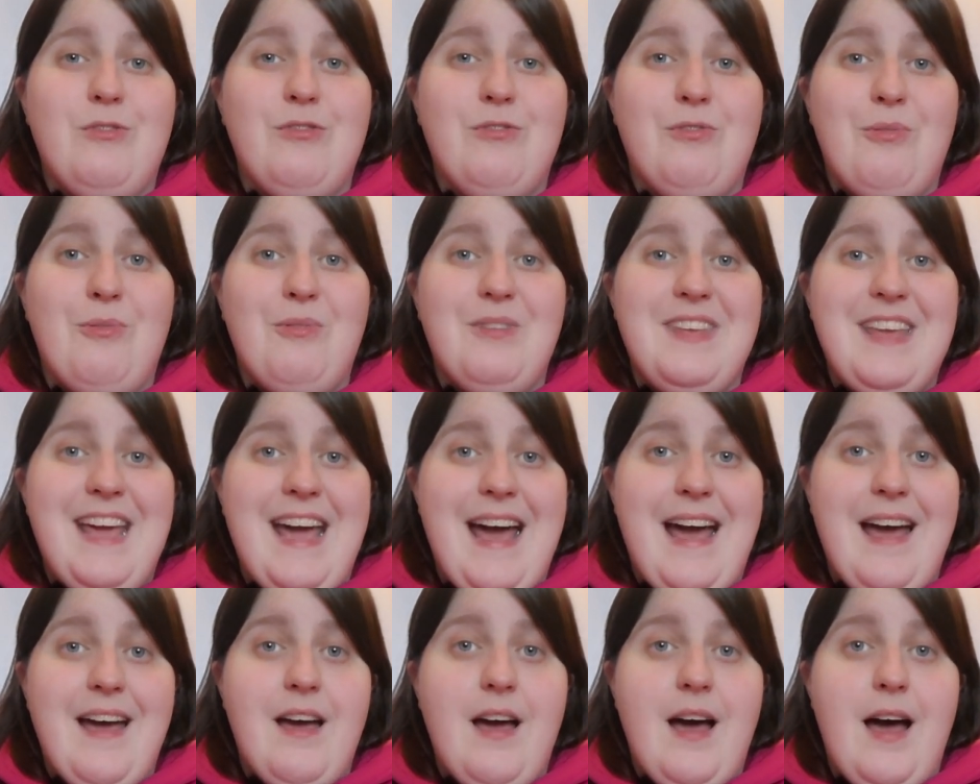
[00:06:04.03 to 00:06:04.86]
So
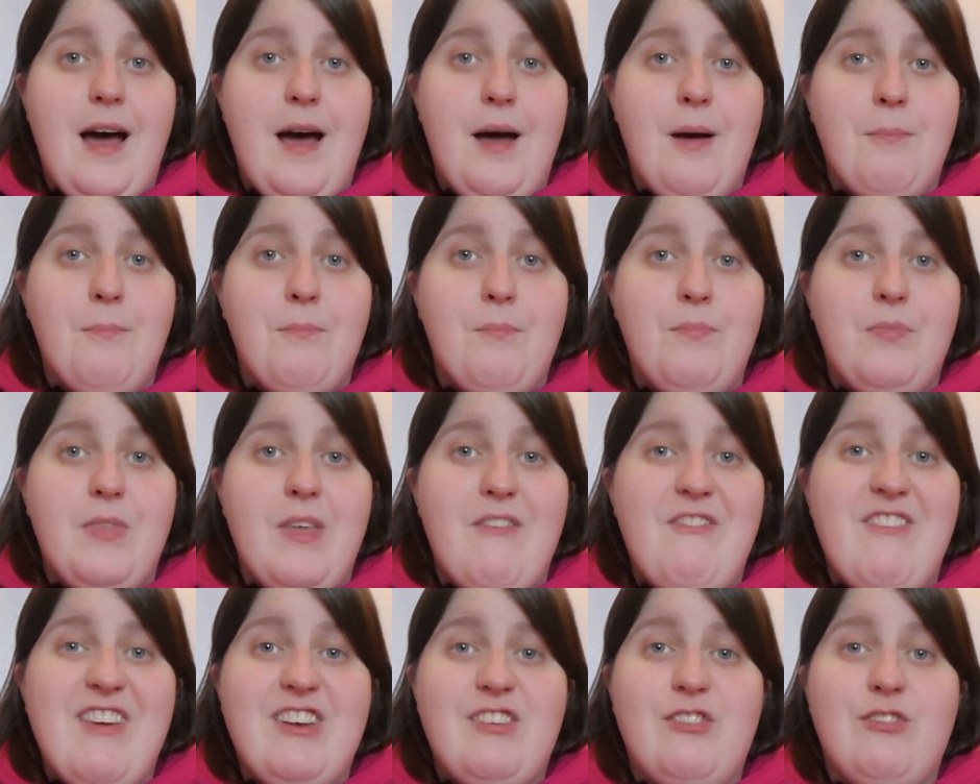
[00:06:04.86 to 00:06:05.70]
yeah,
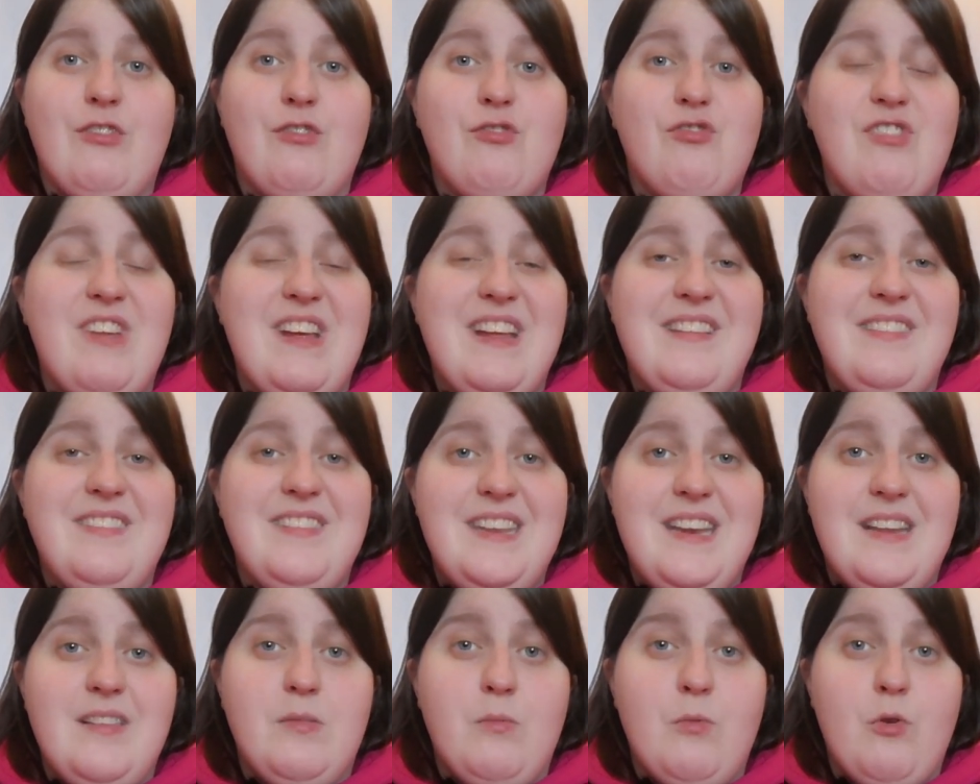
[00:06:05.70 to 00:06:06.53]
the Adventures on Train
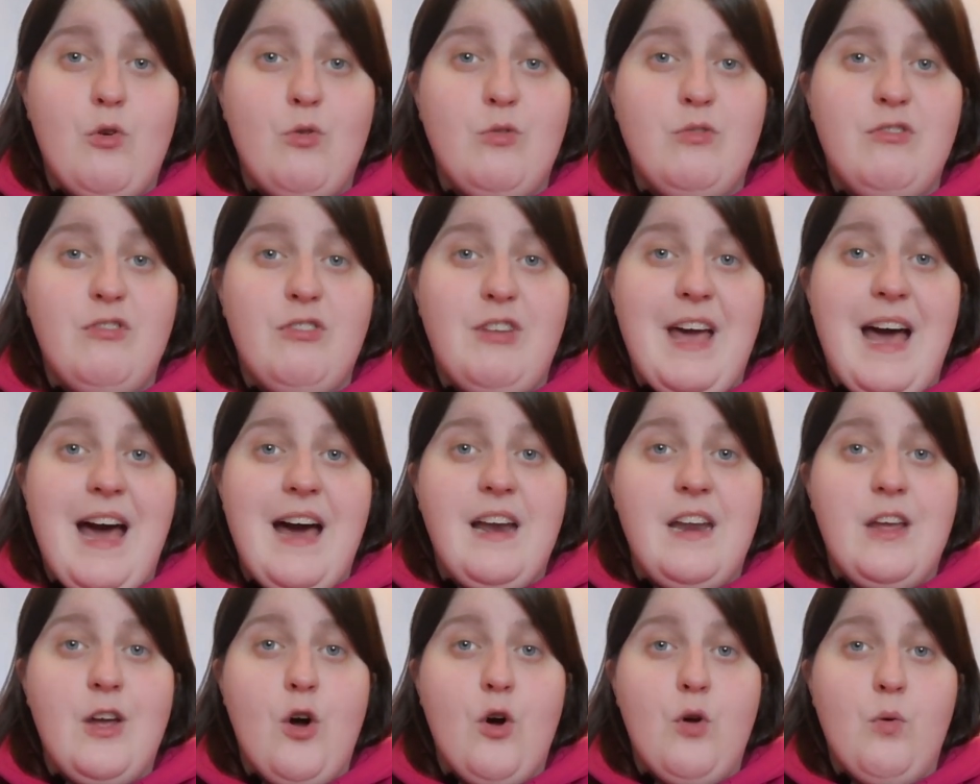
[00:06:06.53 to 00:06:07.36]
series, I'm going to
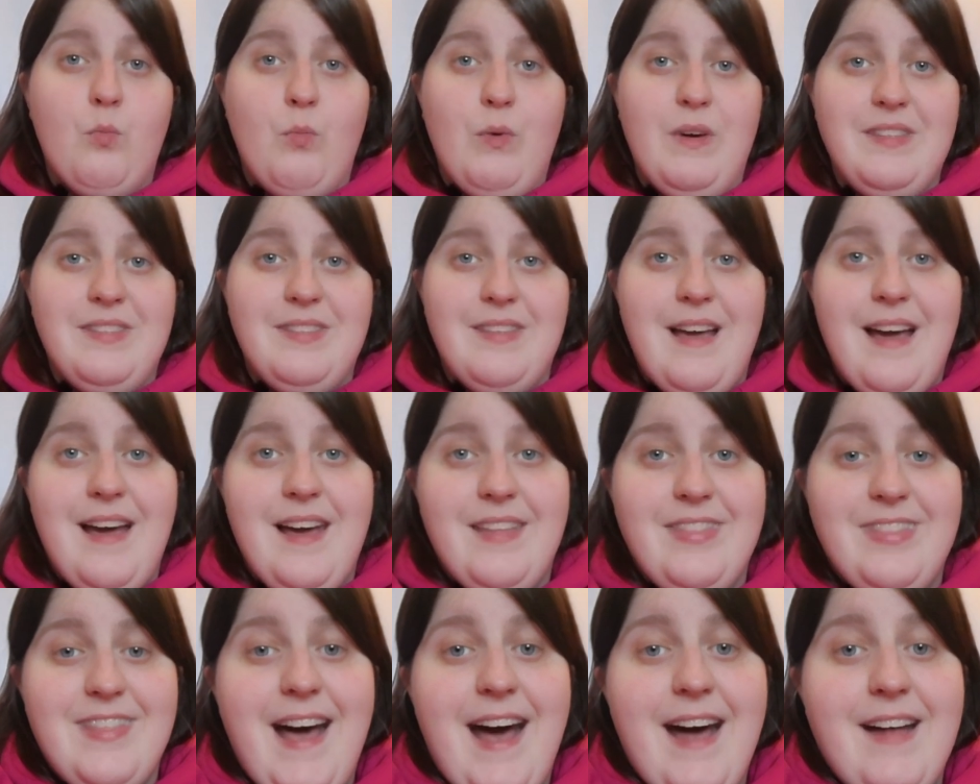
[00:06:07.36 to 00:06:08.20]
carry on with
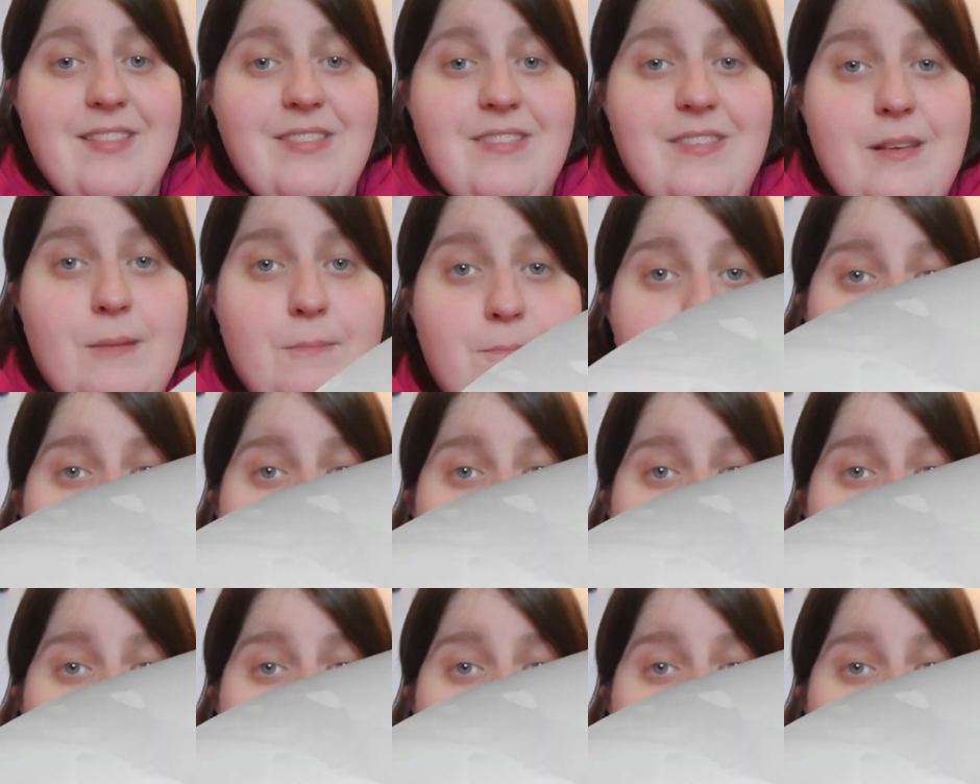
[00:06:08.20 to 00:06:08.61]
that.